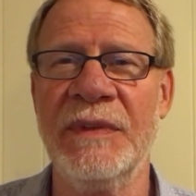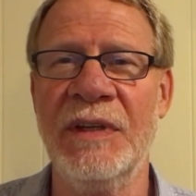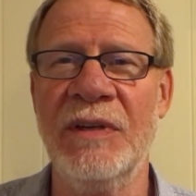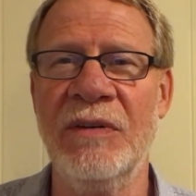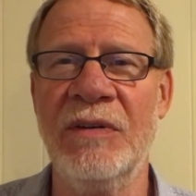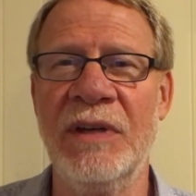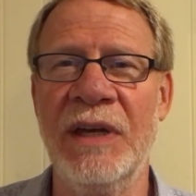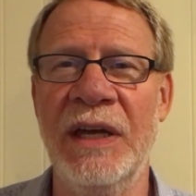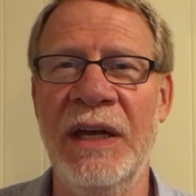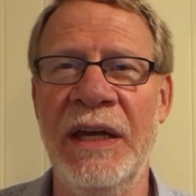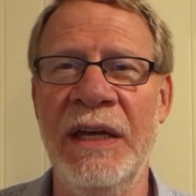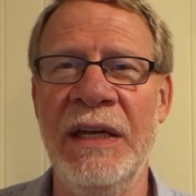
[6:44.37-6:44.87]

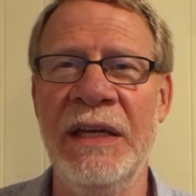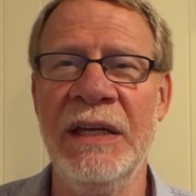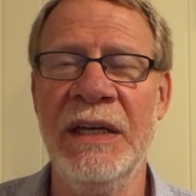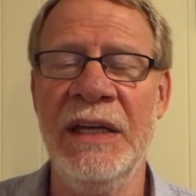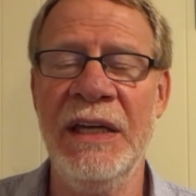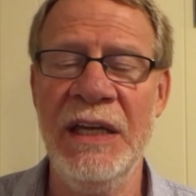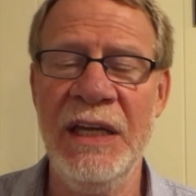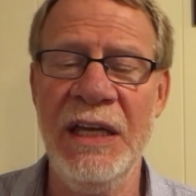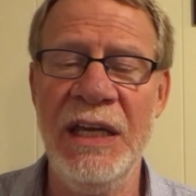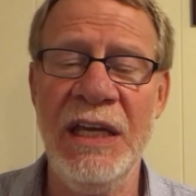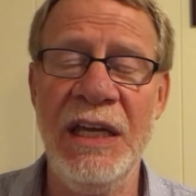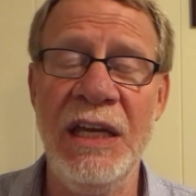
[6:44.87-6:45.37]
Okay?
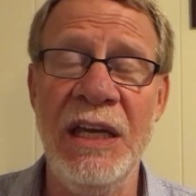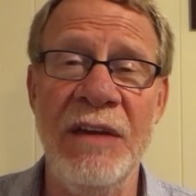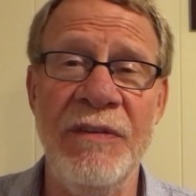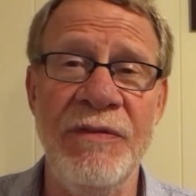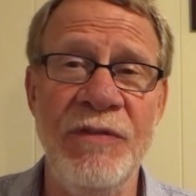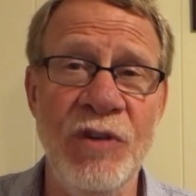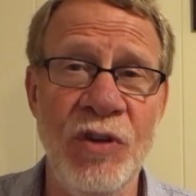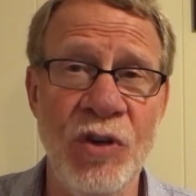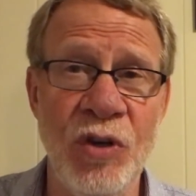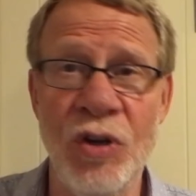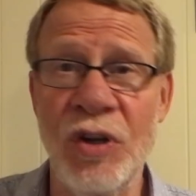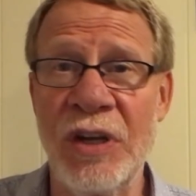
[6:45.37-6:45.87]

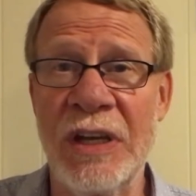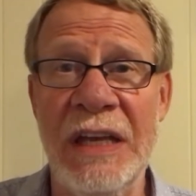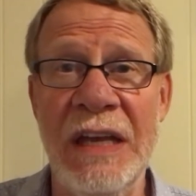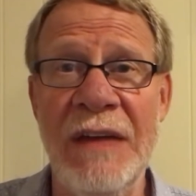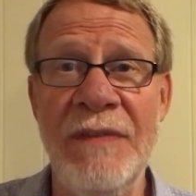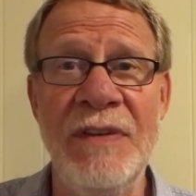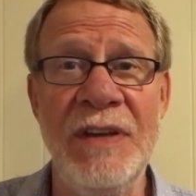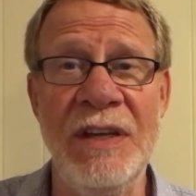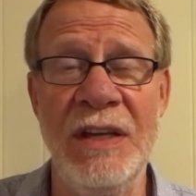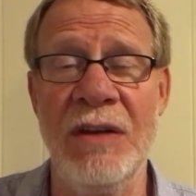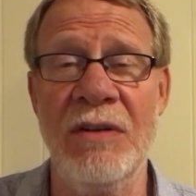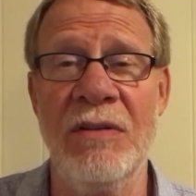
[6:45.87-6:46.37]
If you're
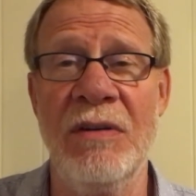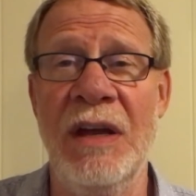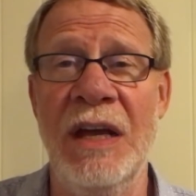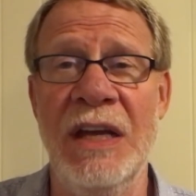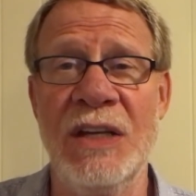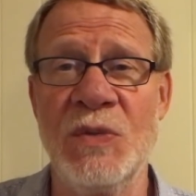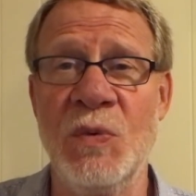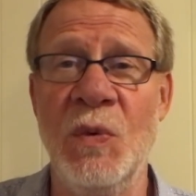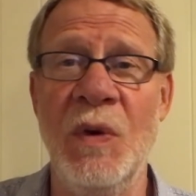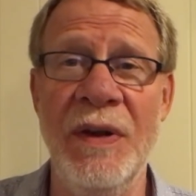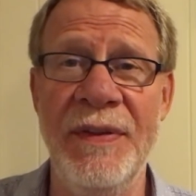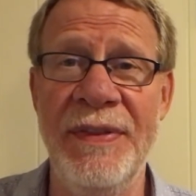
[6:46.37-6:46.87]
giving your
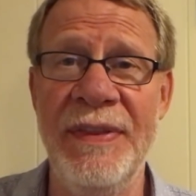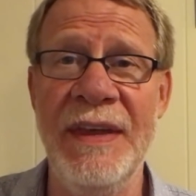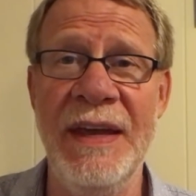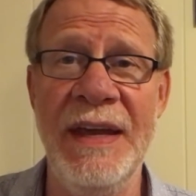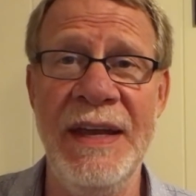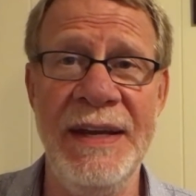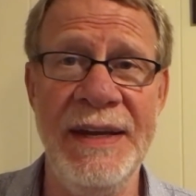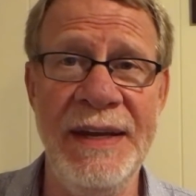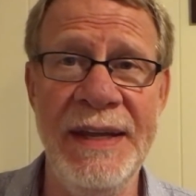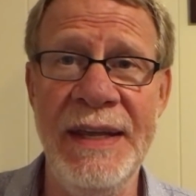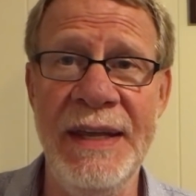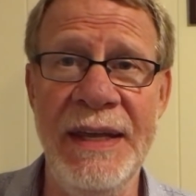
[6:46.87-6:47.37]
ex what
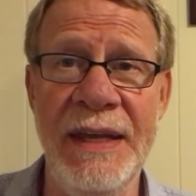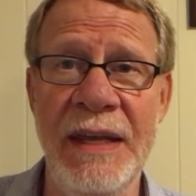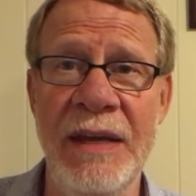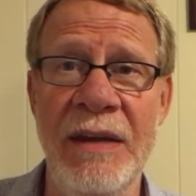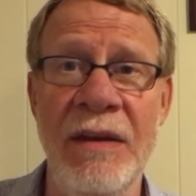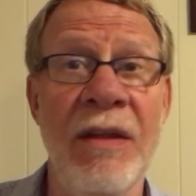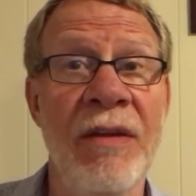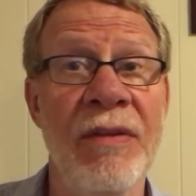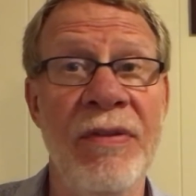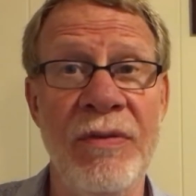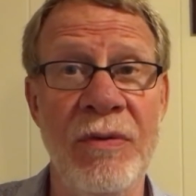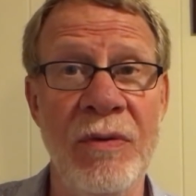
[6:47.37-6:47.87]
they need
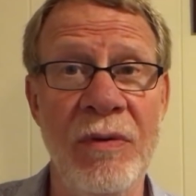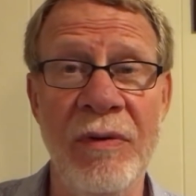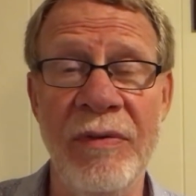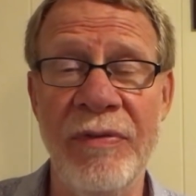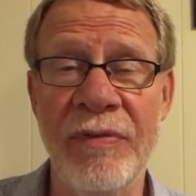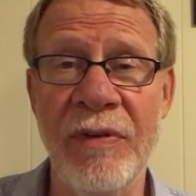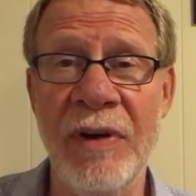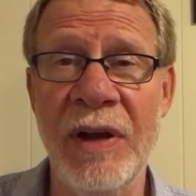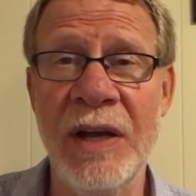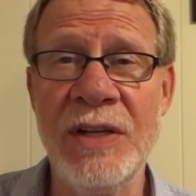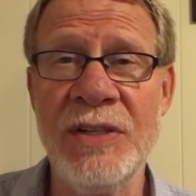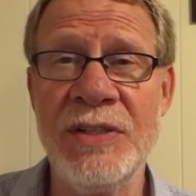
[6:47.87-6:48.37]
through a
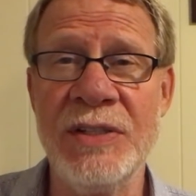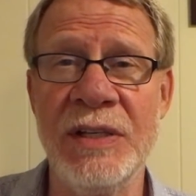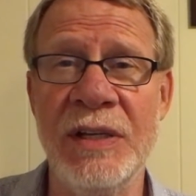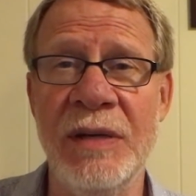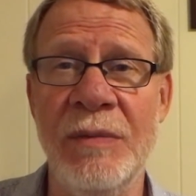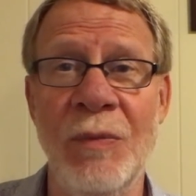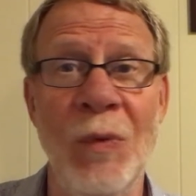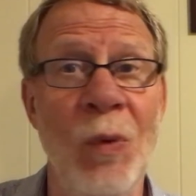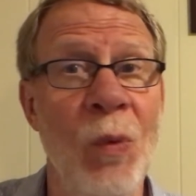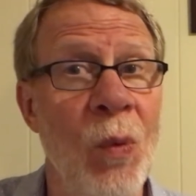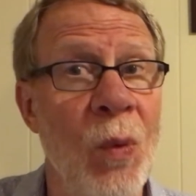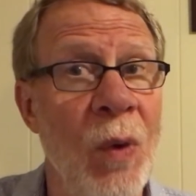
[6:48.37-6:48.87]
friendship,
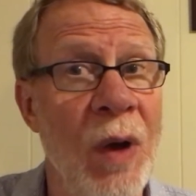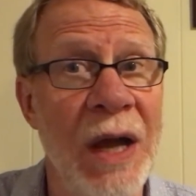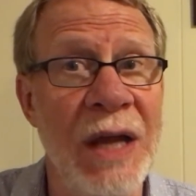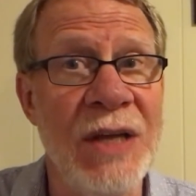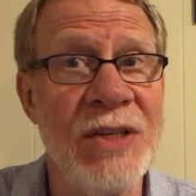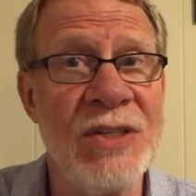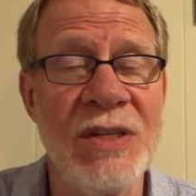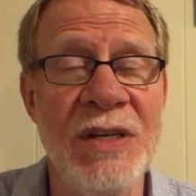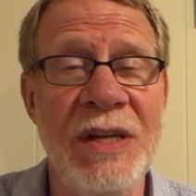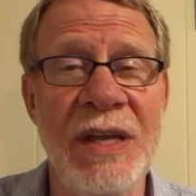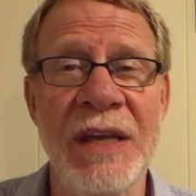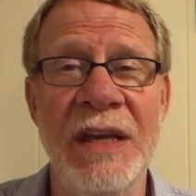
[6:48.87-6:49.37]
why
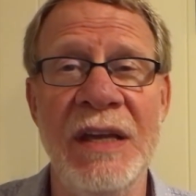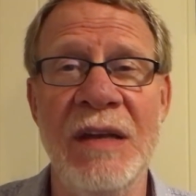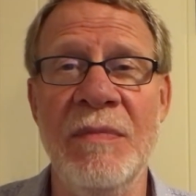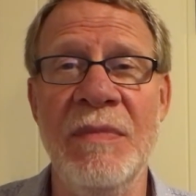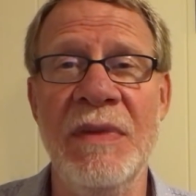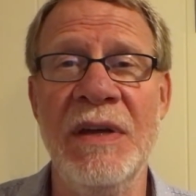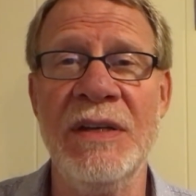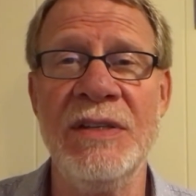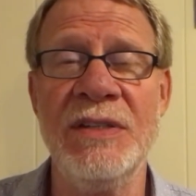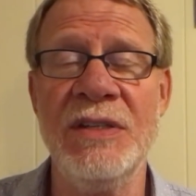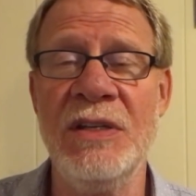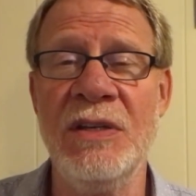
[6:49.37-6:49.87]
should they
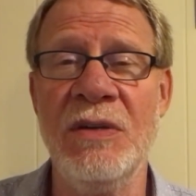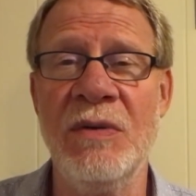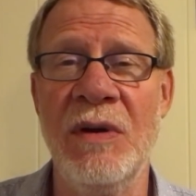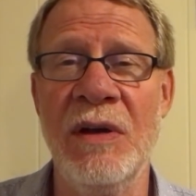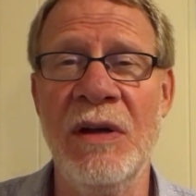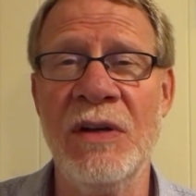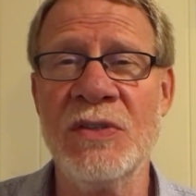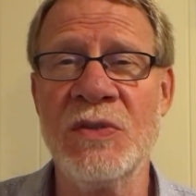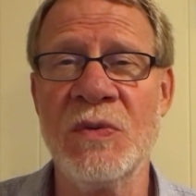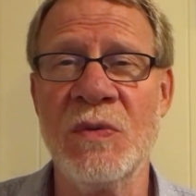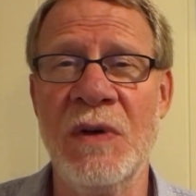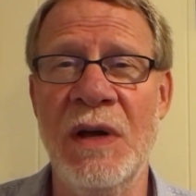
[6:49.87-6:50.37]
commit to you
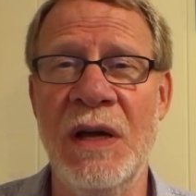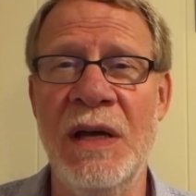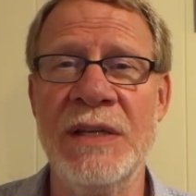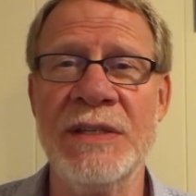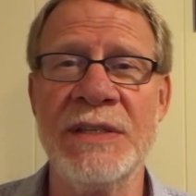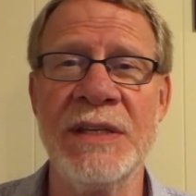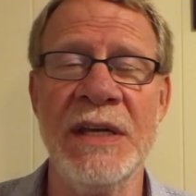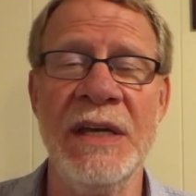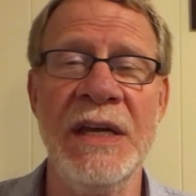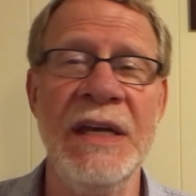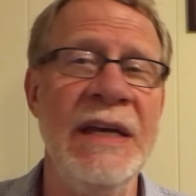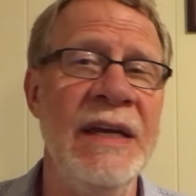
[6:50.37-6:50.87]
elsewise?